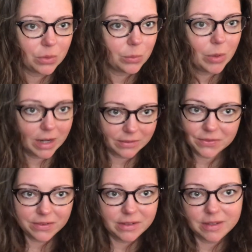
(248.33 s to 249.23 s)
what
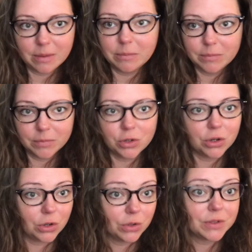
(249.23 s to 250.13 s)
if some
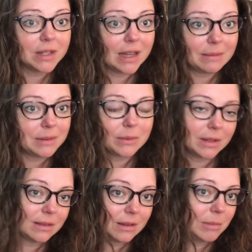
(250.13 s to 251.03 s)
girl slept
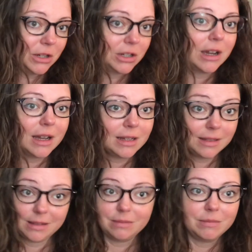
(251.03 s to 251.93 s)
with a bunch of
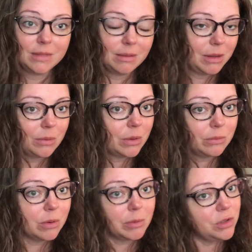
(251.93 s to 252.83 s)
guys? I mean,
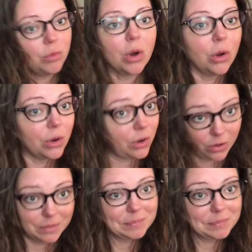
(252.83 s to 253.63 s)
what would you call her?